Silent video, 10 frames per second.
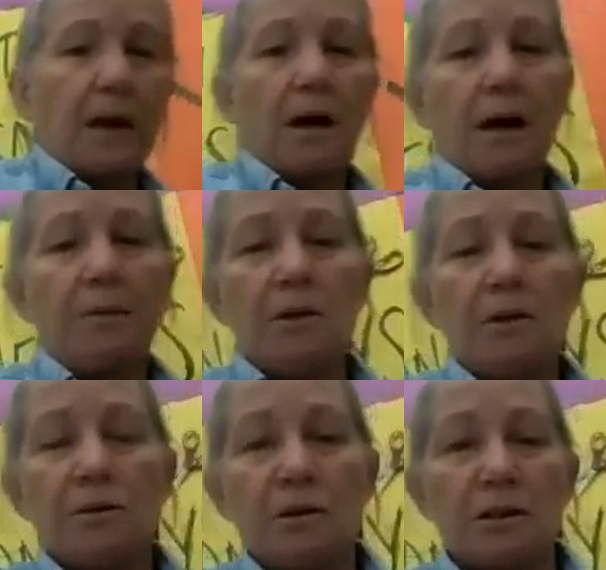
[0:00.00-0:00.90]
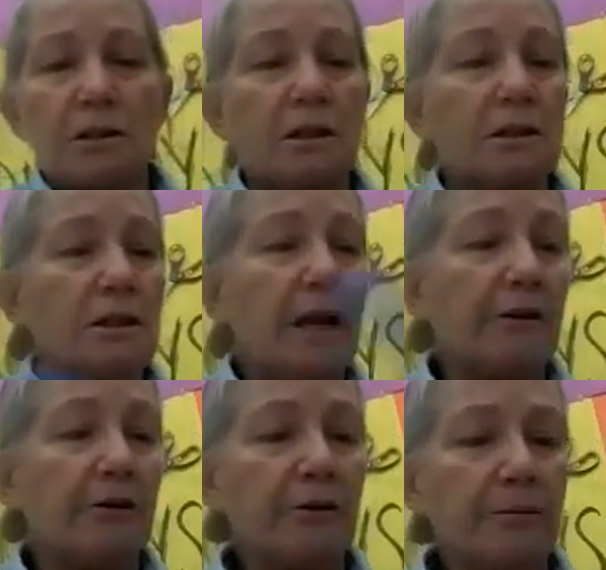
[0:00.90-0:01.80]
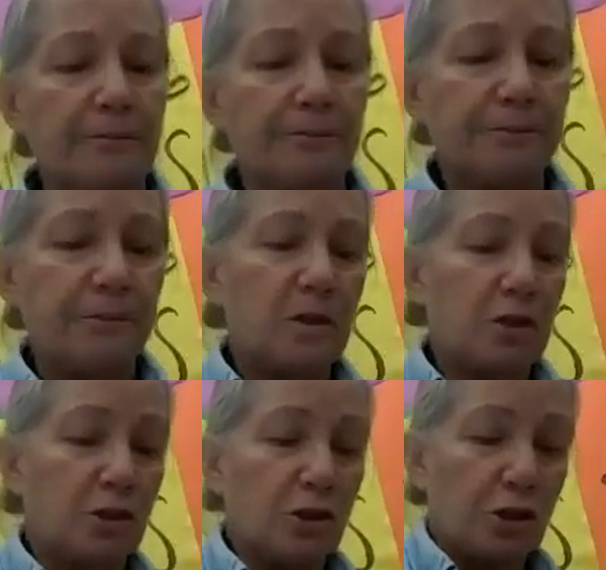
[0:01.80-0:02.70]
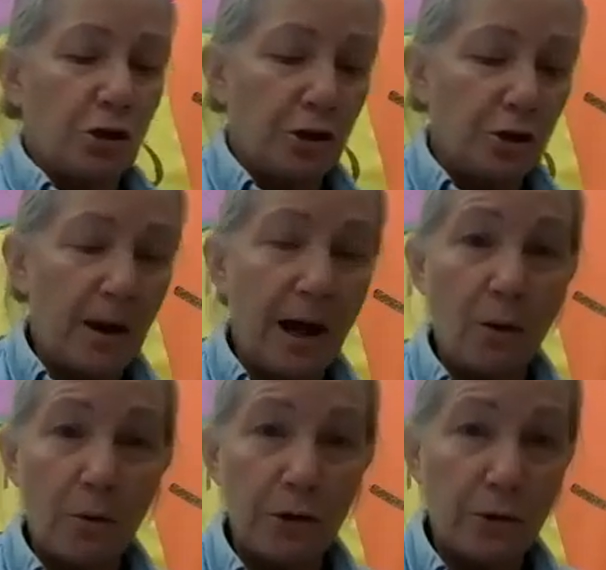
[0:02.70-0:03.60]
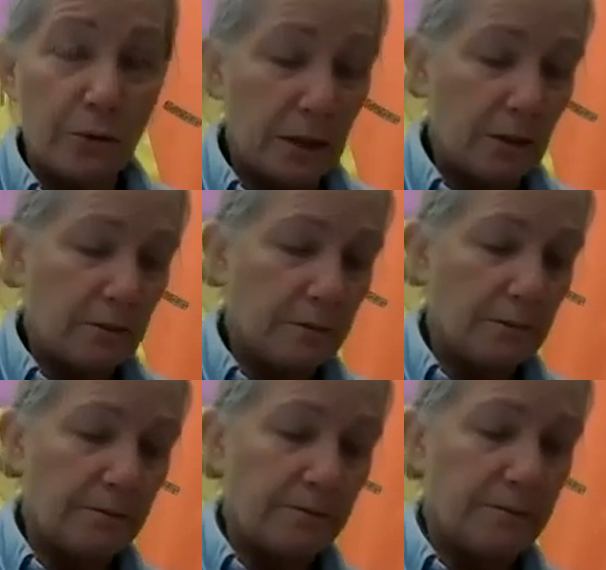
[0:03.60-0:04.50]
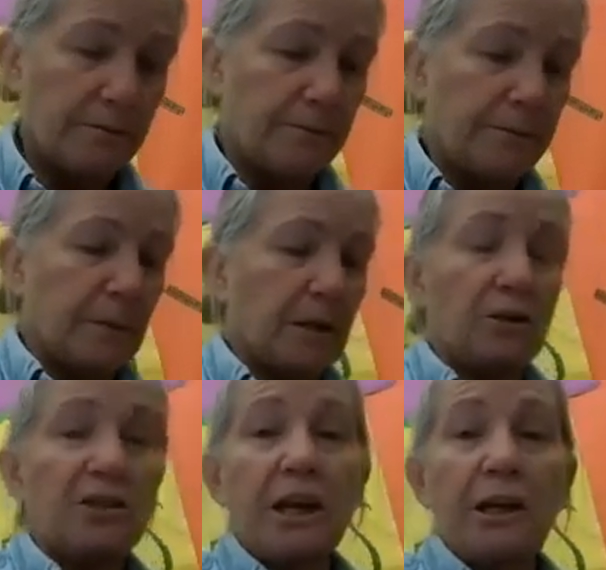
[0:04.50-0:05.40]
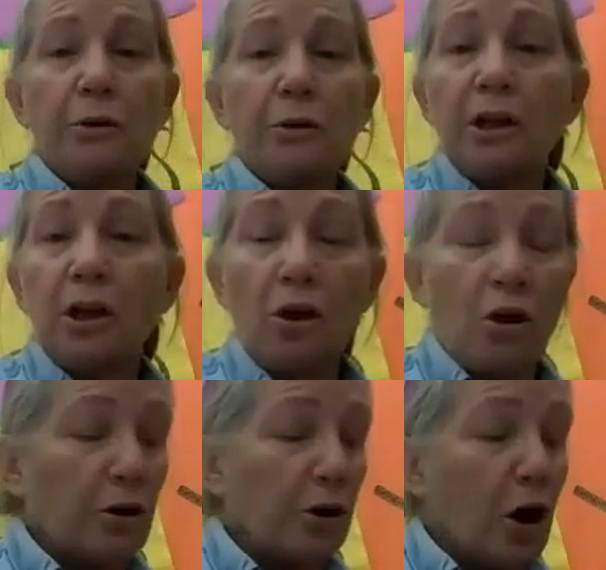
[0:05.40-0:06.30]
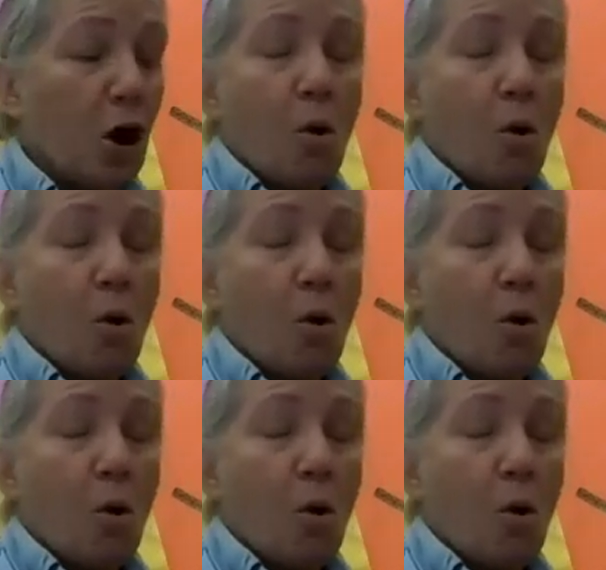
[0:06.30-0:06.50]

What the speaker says: I'm using this container just to show you how we're doing it. It'll take you a little longer.